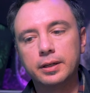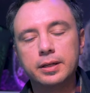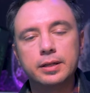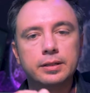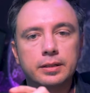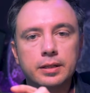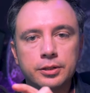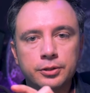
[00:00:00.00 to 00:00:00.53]

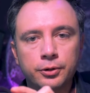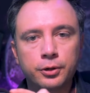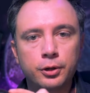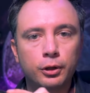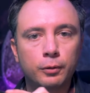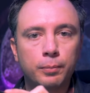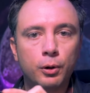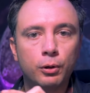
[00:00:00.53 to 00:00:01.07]
is the
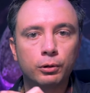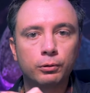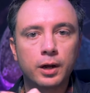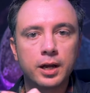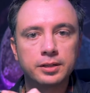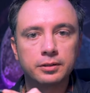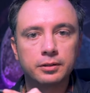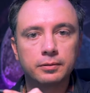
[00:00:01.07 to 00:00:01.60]
circular
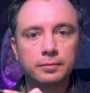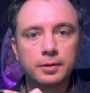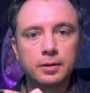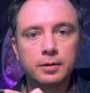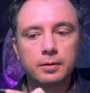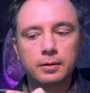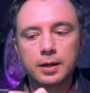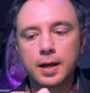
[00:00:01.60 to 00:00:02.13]
polarizer,
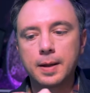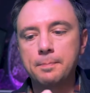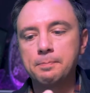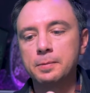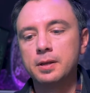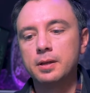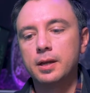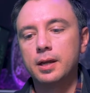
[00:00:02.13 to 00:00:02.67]
okay?
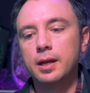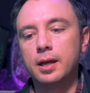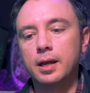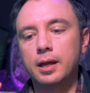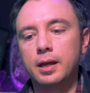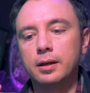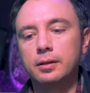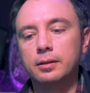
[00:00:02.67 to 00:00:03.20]

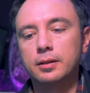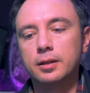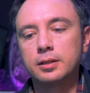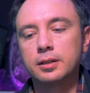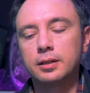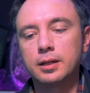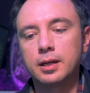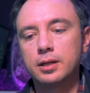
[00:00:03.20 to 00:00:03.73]
And
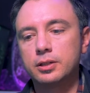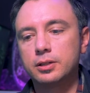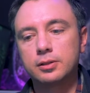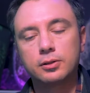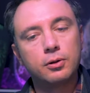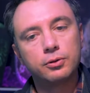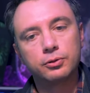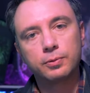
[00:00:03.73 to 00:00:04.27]
this again just
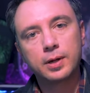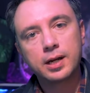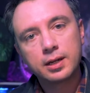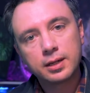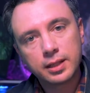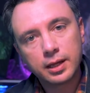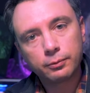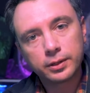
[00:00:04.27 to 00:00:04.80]
goes right
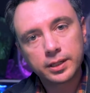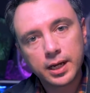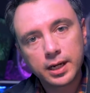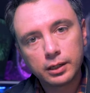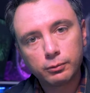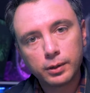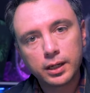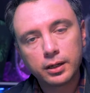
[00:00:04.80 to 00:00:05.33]
into that
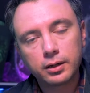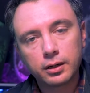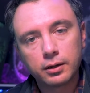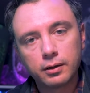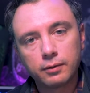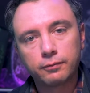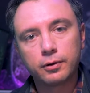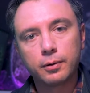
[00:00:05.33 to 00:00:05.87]
retaining ring
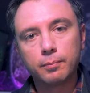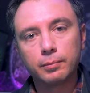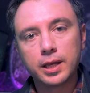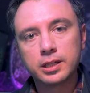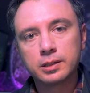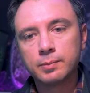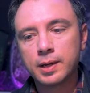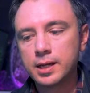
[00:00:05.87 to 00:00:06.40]
from
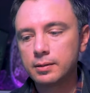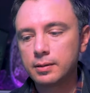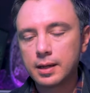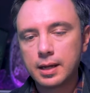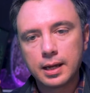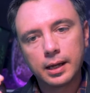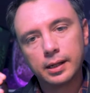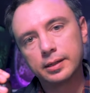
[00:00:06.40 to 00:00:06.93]
LensMate
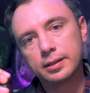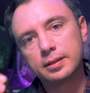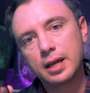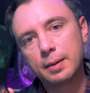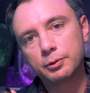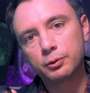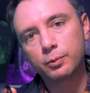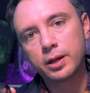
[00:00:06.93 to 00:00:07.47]
and
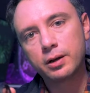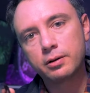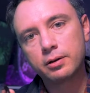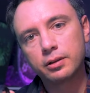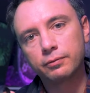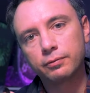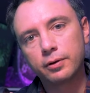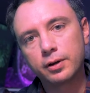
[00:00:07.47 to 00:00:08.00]
snaps right onto
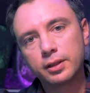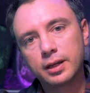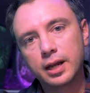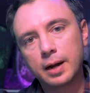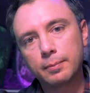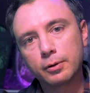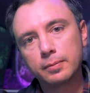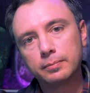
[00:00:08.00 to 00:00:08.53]
the front of the
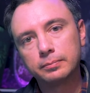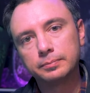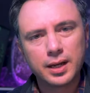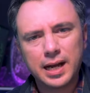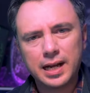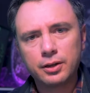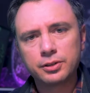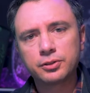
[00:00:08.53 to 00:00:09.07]
camera.
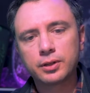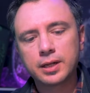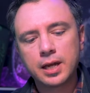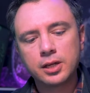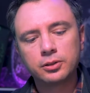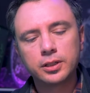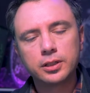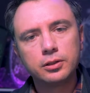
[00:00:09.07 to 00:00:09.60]
I also
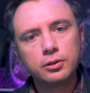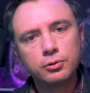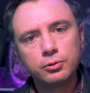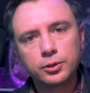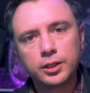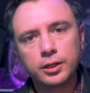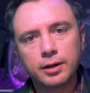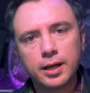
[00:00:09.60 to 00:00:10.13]
occasionally
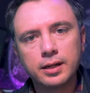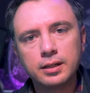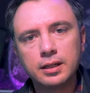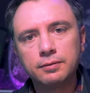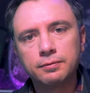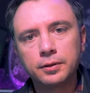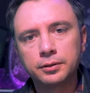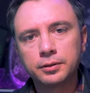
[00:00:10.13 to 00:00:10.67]
use their
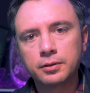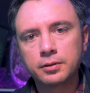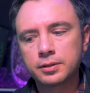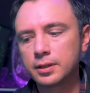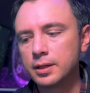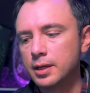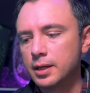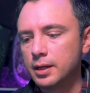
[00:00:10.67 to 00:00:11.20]
ND
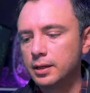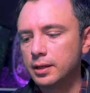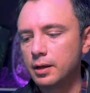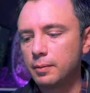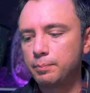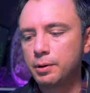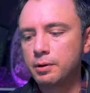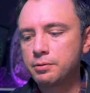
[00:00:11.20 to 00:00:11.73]
filters.
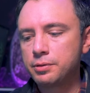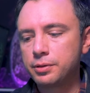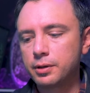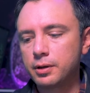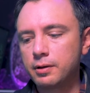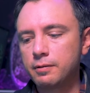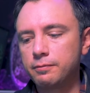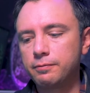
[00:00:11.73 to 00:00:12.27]
Now both
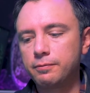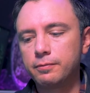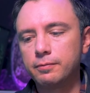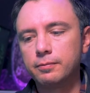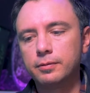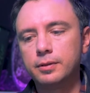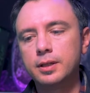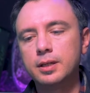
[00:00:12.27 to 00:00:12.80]
of
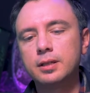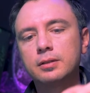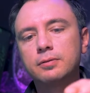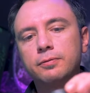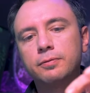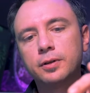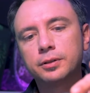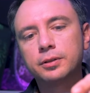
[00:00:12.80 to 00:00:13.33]
these
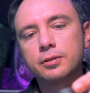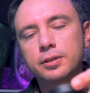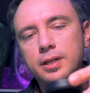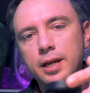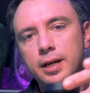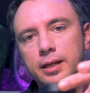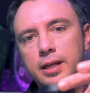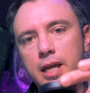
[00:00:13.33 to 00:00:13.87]
filters
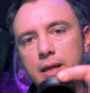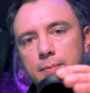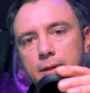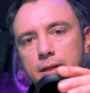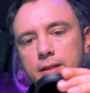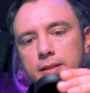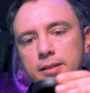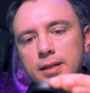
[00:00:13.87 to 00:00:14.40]
kind of came
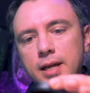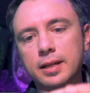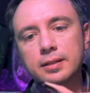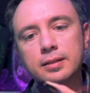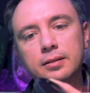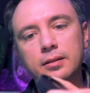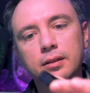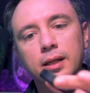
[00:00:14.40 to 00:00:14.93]
in
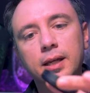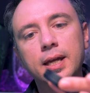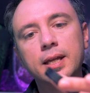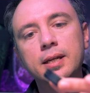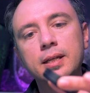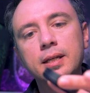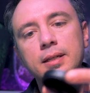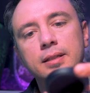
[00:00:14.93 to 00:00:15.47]
sets. The
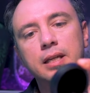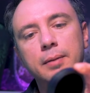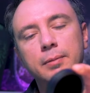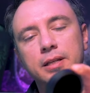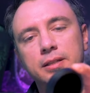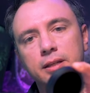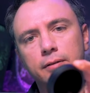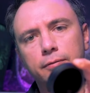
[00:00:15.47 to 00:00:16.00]
NDs came in
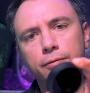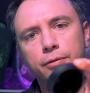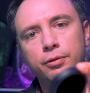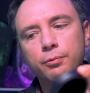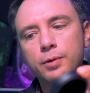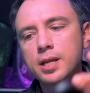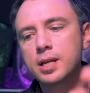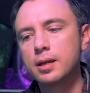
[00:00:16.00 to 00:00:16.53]
a set of
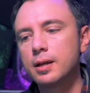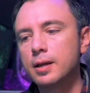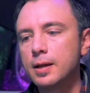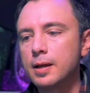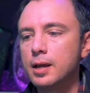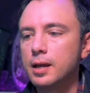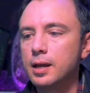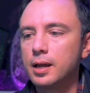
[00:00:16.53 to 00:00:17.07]
3,
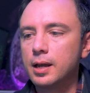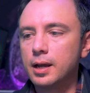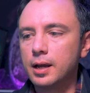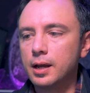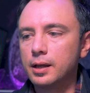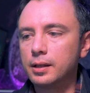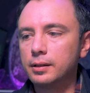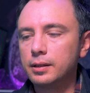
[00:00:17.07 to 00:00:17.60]

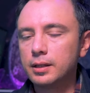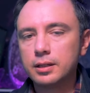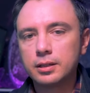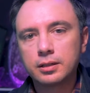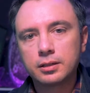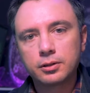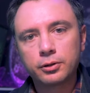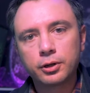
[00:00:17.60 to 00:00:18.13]
and the
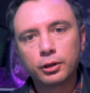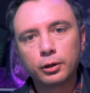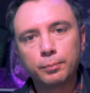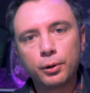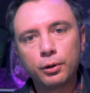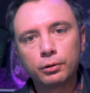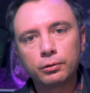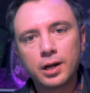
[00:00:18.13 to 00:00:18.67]
circular
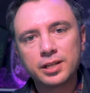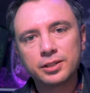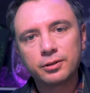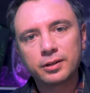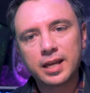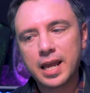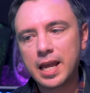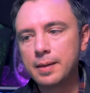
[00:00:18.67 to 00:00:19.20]

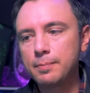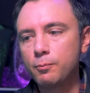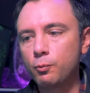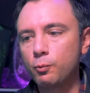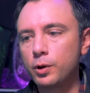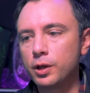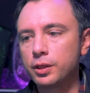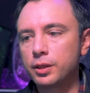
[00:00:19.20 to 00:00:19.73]
polarizer
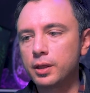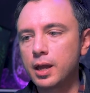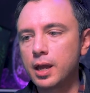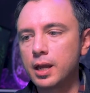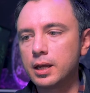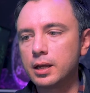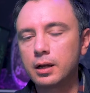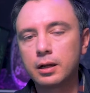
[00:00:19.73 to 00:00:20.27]
came with
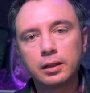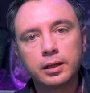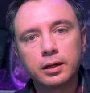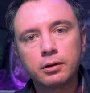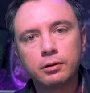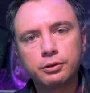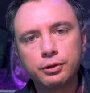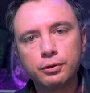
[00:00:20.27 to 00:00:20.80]
a
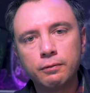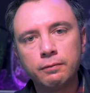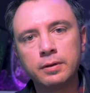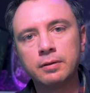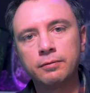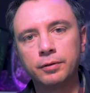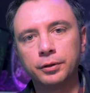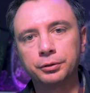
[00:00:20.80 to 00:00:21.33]
clear
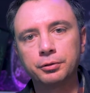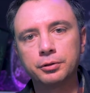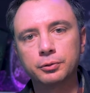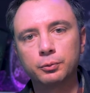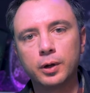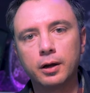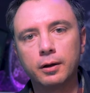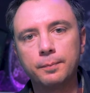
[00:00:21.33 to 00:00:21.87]
UV filter as
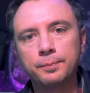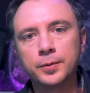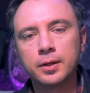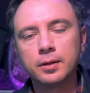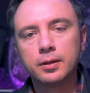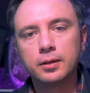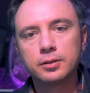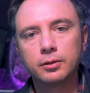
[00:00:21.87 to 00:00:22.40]
well.
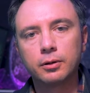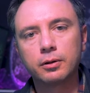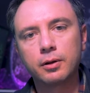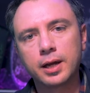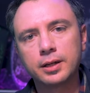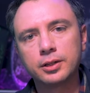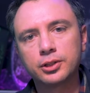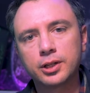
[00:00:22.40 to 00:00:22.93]
So go
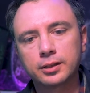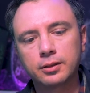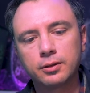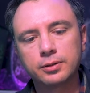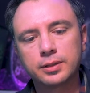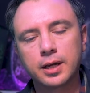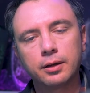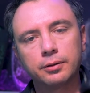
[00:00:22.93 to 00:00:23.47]
ahead and check
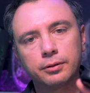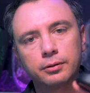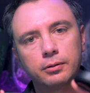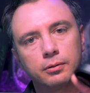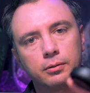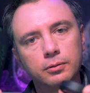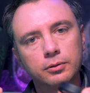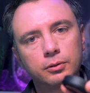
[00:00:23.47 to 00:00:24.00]
those out.
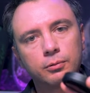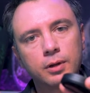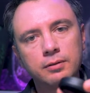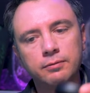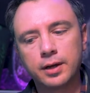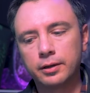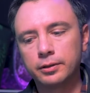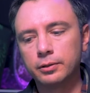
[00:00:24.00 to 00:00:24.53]
It's a great
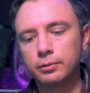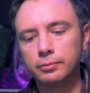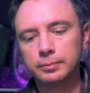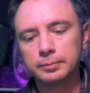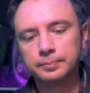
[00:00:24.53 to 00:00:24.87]
value.